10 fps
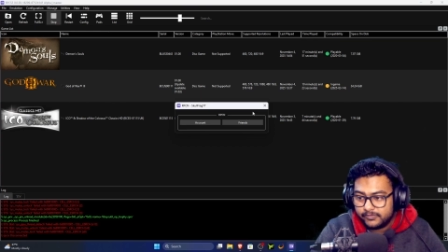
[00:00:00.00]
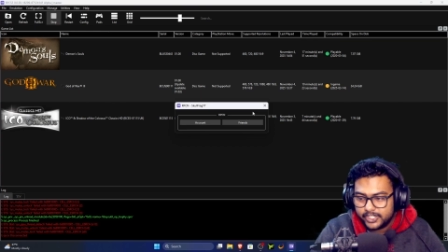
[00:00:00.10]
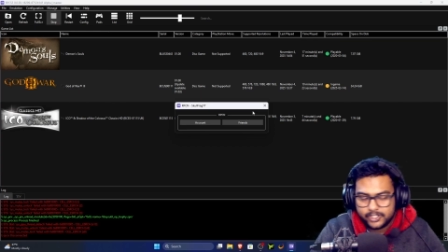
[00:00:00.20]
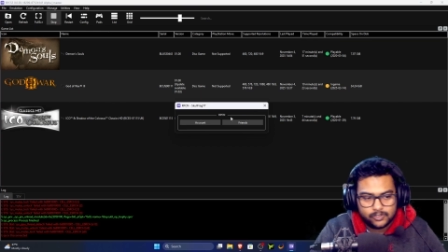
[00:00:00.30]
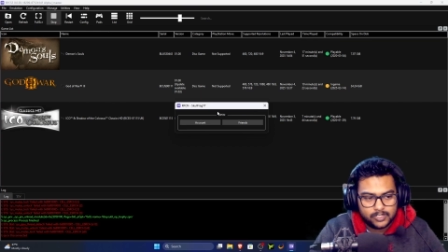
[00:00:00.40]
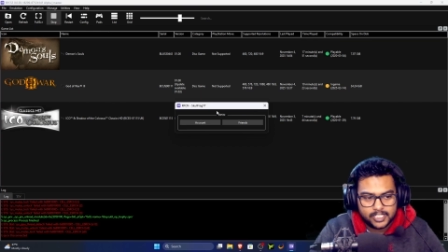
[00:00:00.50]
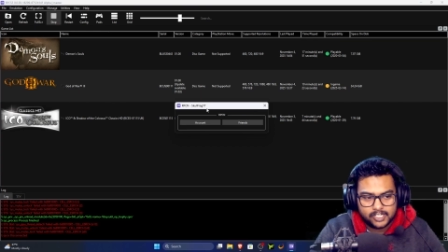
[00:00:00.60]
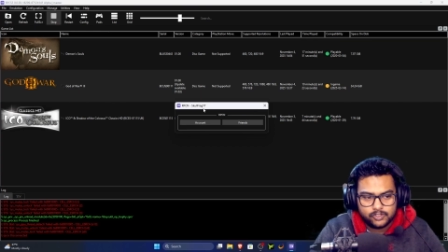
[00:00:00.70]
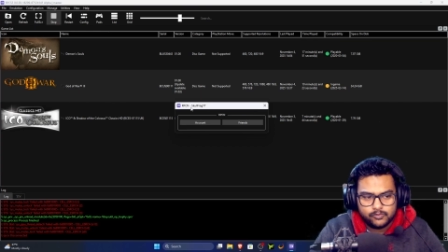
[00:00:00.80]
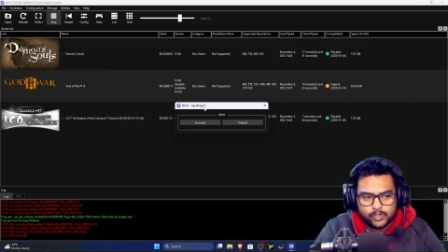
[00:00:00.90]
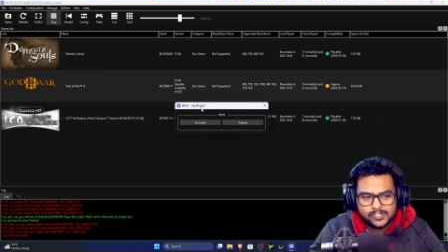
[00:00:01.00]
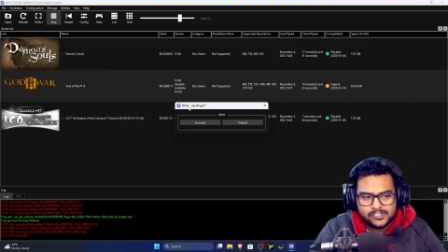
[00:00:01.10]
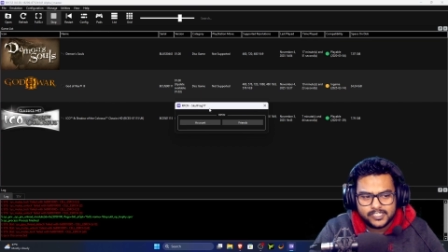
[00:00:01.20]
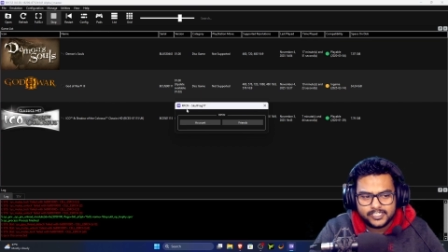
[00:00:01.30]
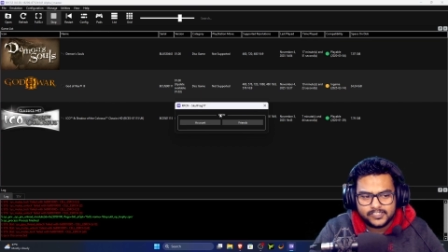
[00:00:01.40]
need to click. Now you won't
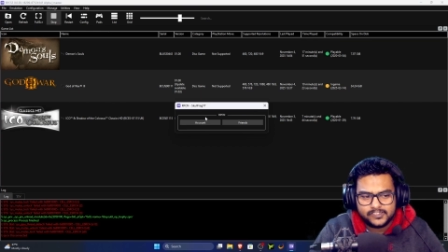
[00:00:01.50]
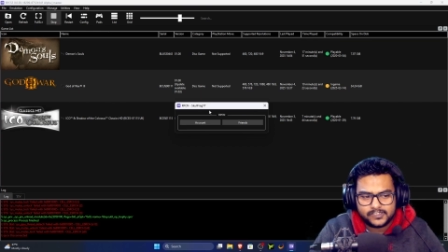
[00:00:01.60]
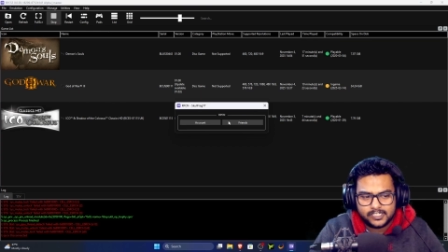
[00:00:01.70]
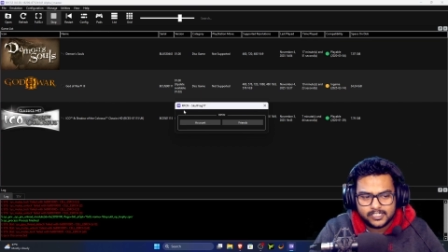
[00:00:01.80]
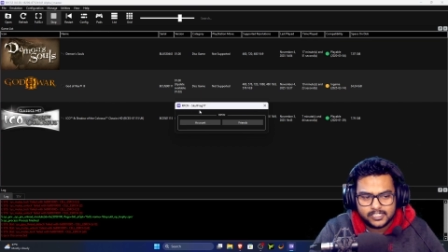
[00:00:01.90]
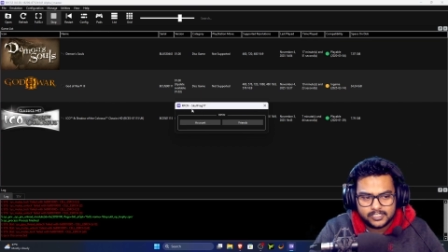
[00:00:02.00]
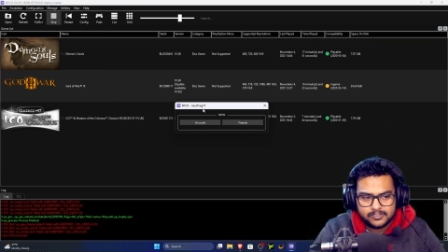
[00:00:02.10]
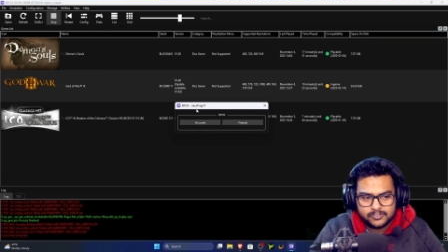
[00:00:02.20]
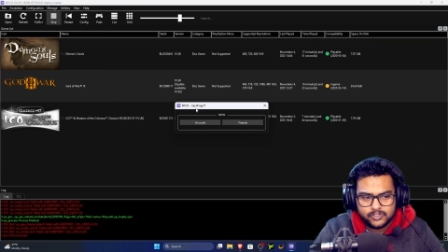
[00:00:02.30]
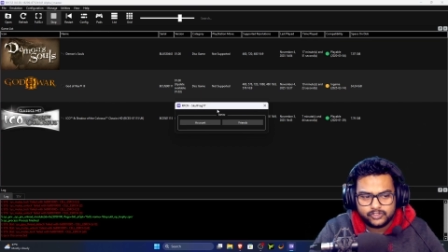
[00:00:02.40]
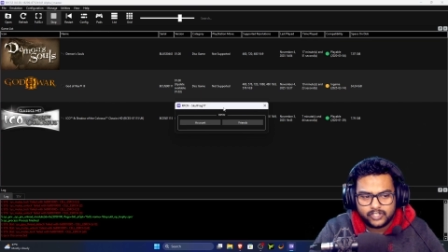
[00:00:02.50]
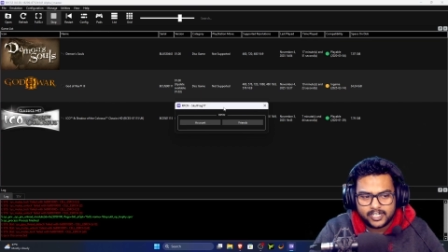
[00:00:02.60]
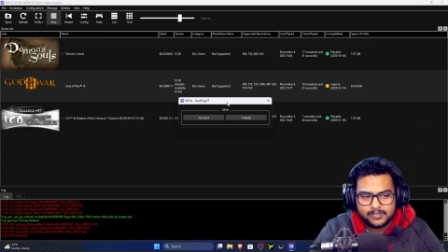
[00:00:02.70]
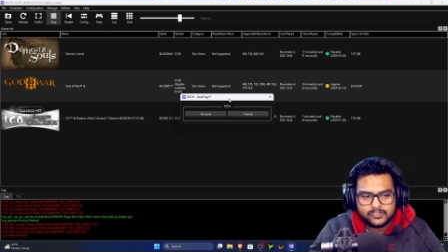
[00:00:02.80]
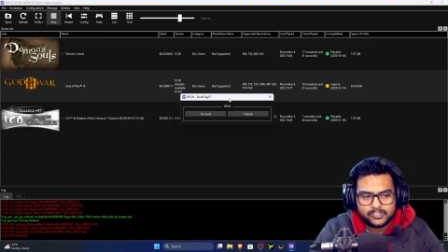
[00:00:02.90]
see this
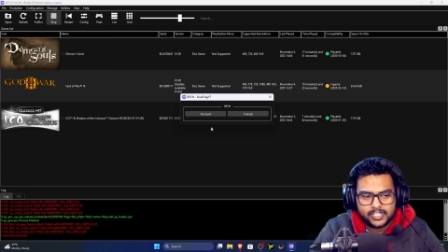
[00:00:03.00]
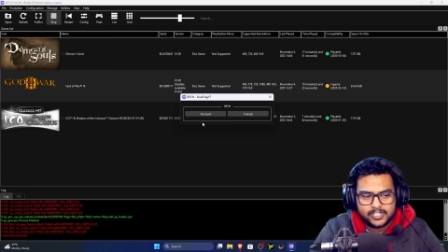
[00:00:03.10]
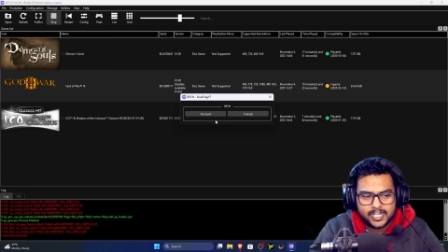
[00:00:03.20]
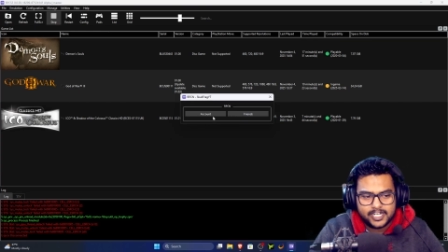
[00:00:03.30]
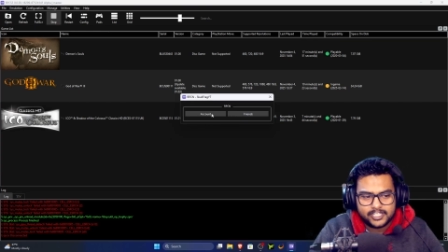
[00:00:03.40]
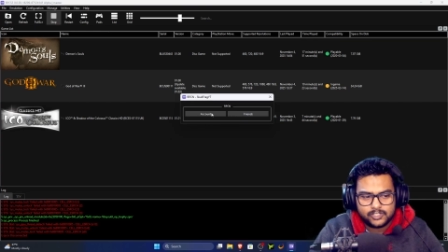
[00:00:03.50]
username screen right here.